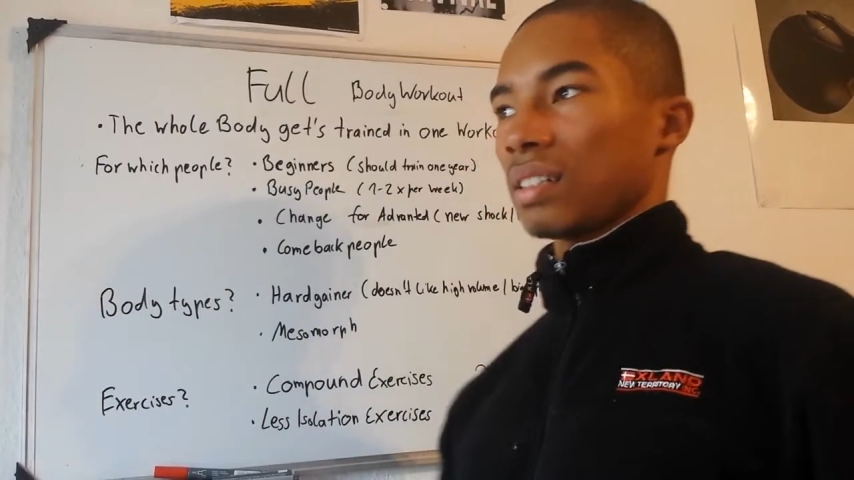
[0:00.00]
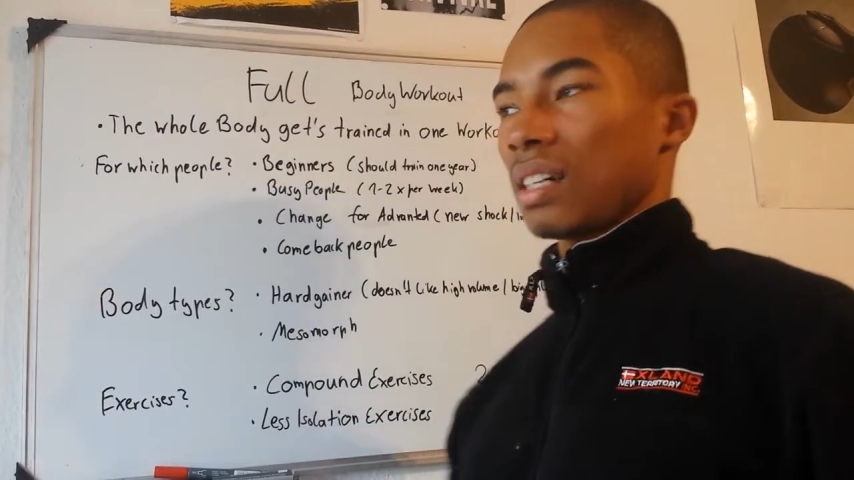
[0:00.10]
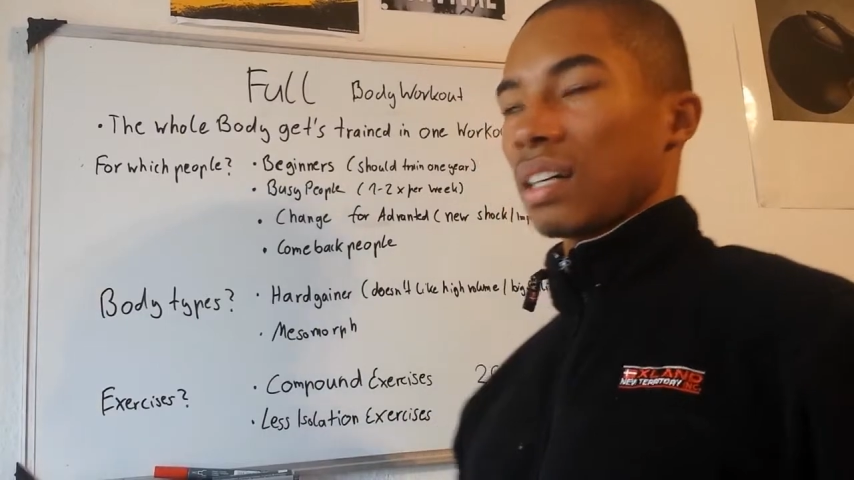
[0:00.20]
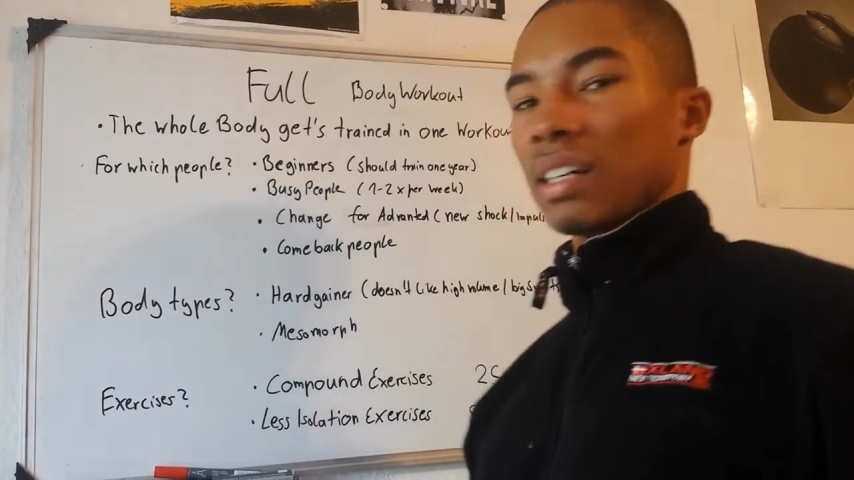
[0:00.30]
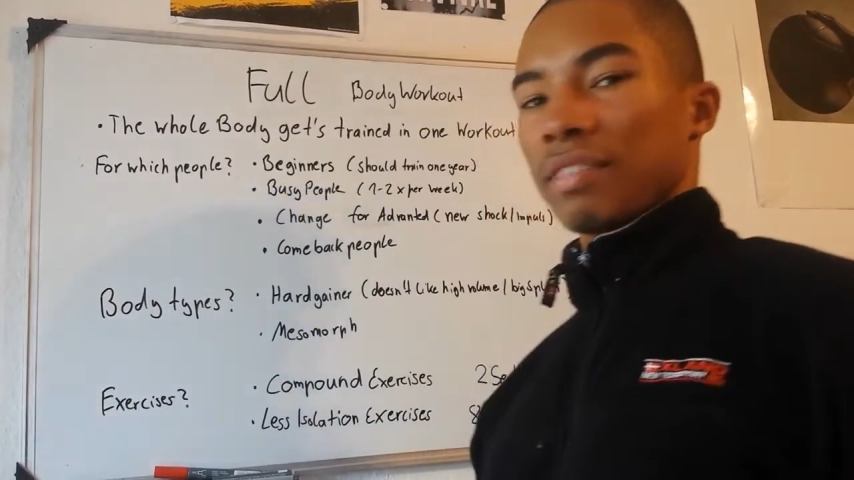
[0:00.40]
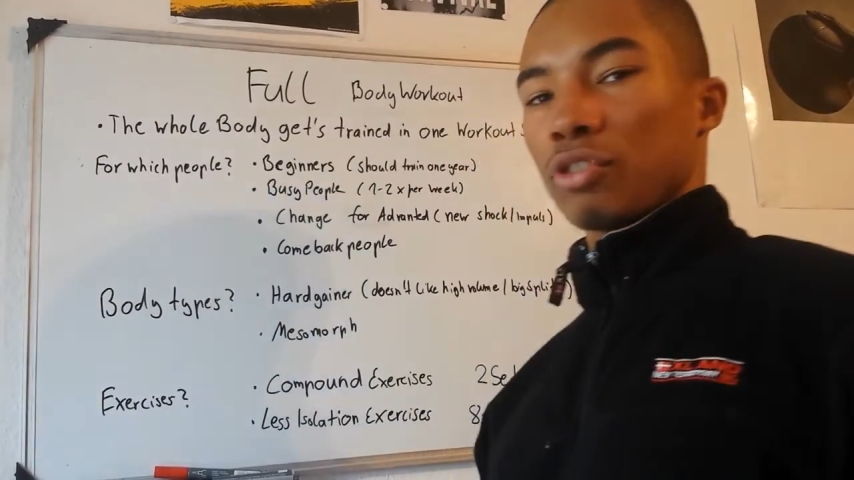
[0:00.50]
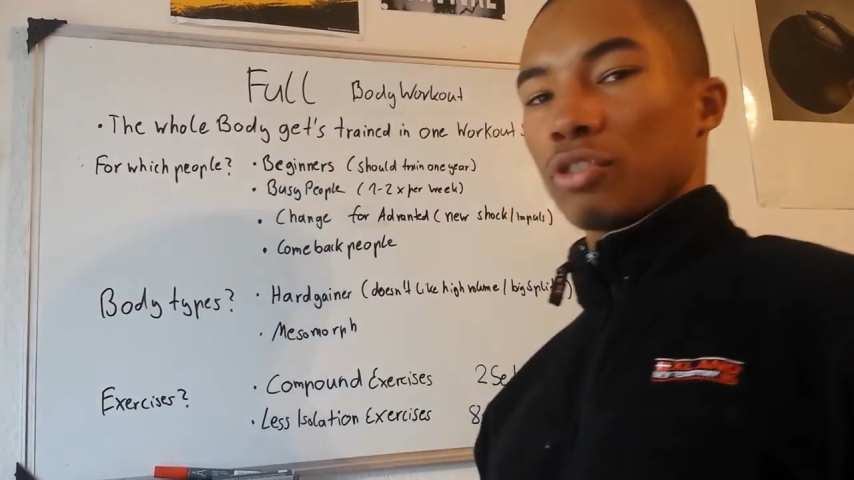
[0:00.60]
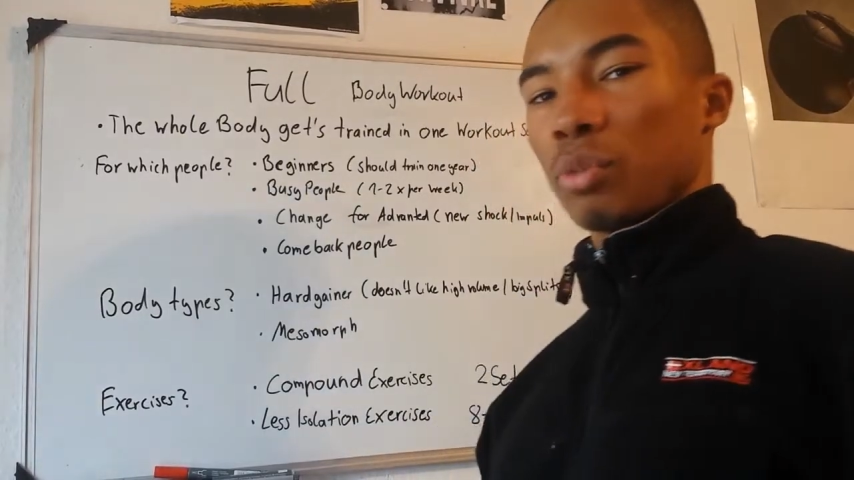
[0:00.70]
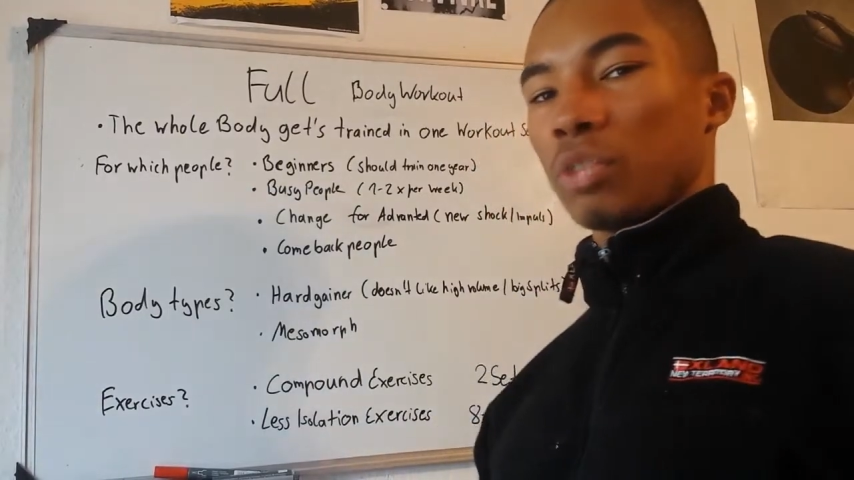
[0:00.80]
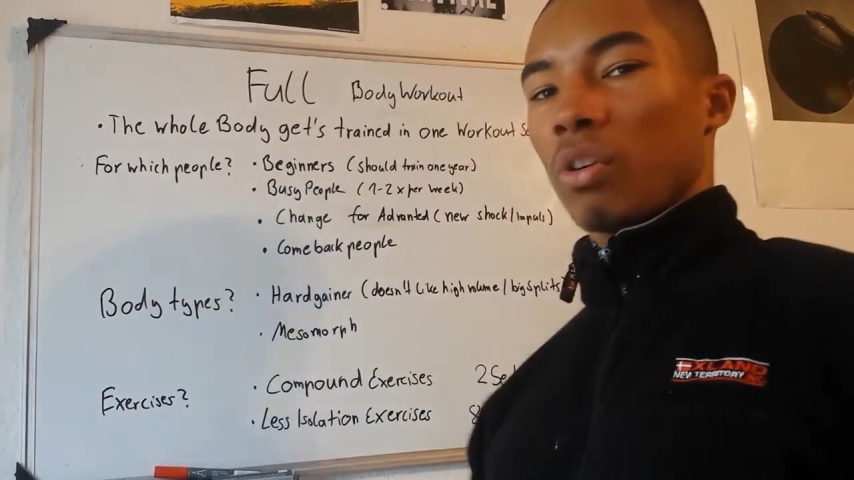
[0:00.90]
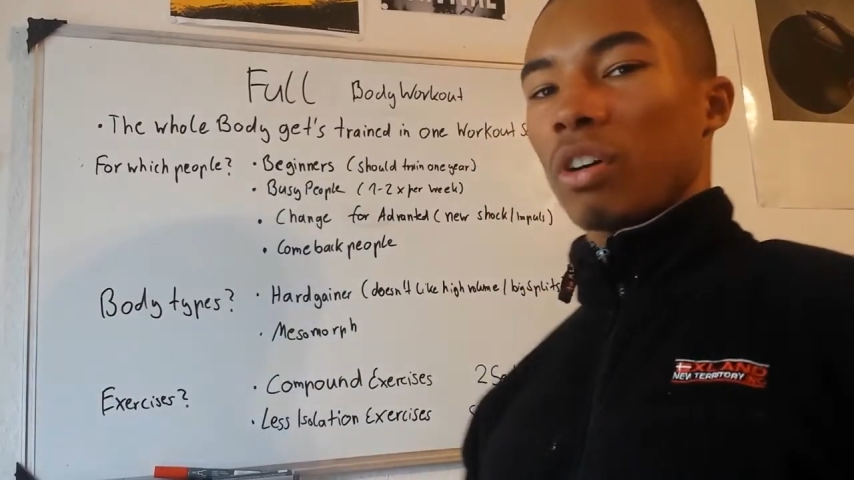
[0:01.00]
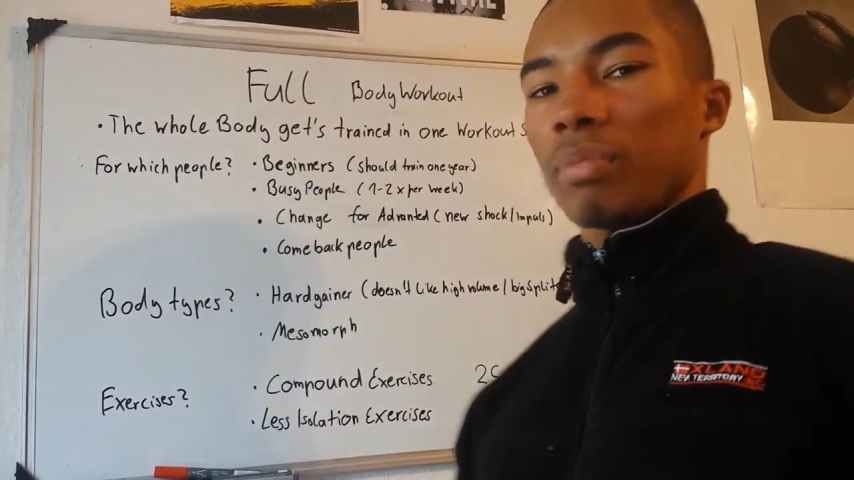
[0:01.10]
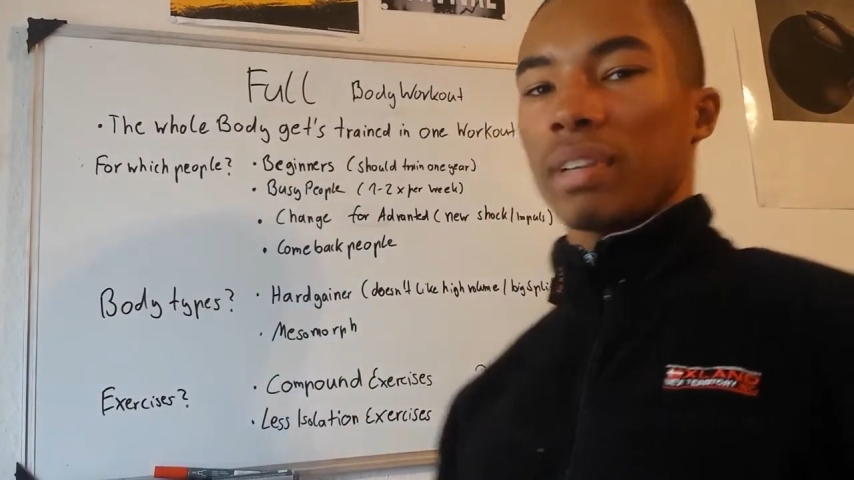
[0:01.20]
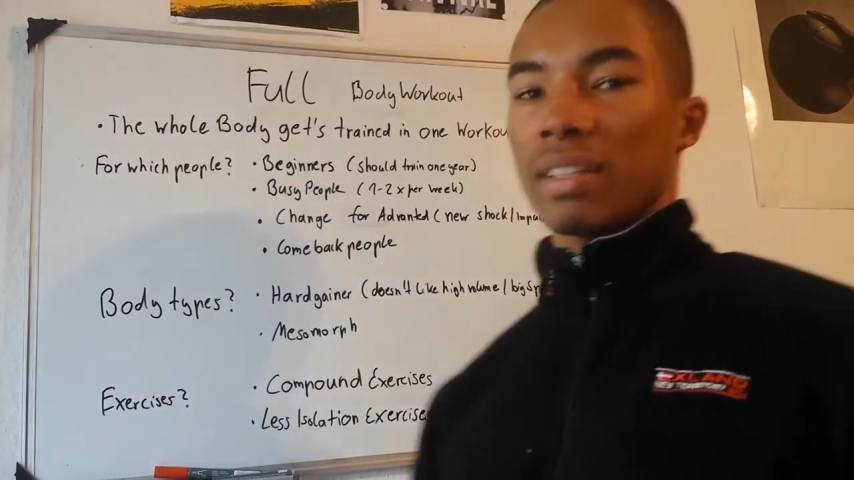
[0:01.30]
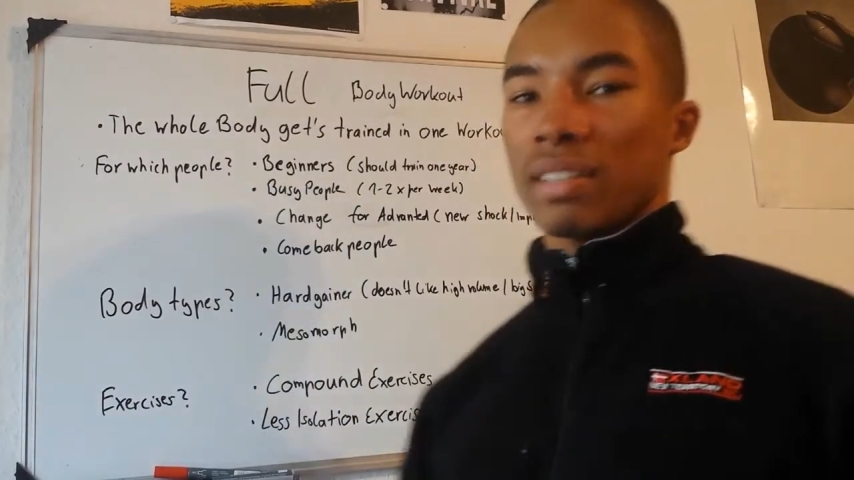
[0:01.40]
full body workout plans
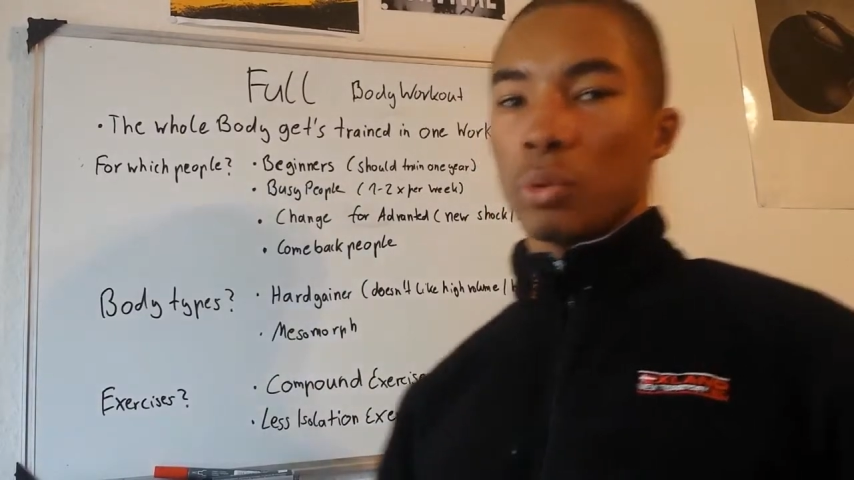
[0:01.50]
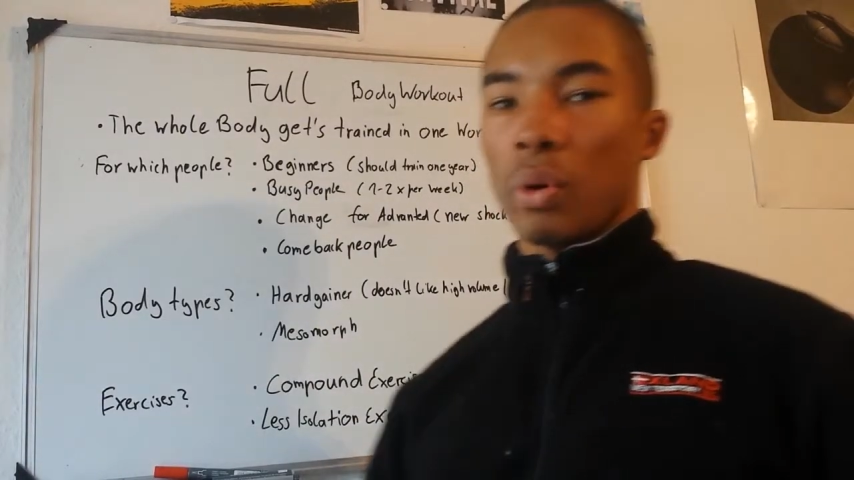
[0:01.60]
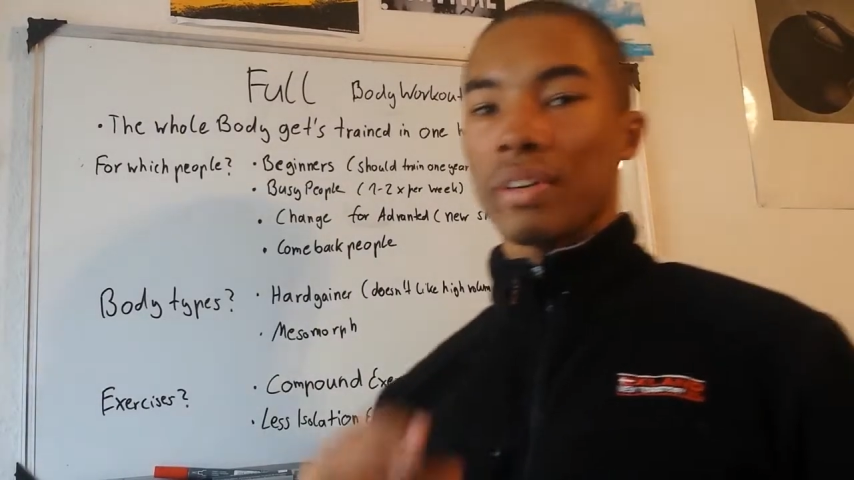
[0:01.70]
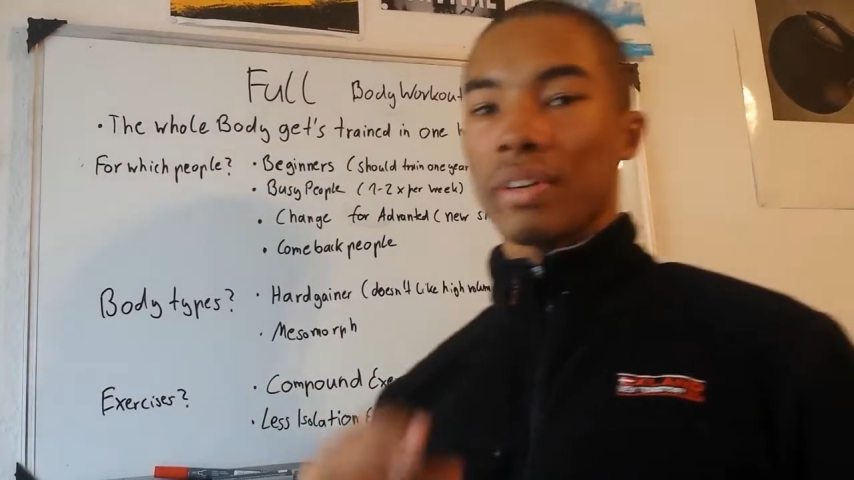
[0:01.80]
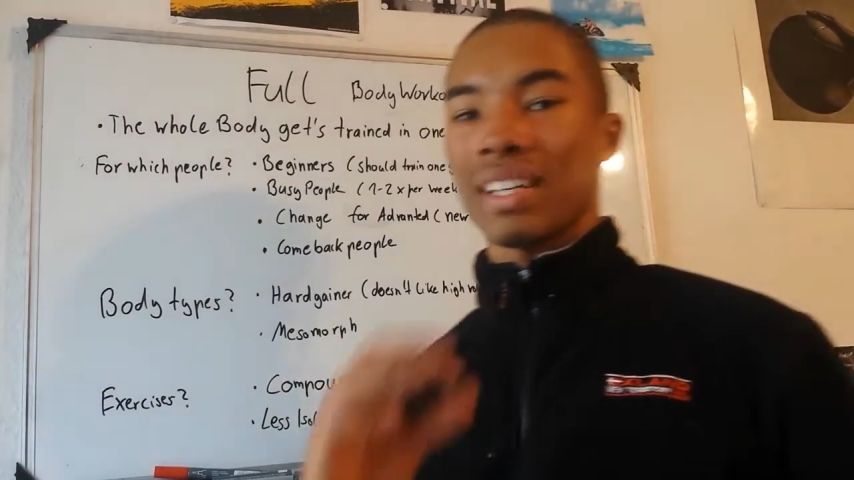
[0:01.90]
are very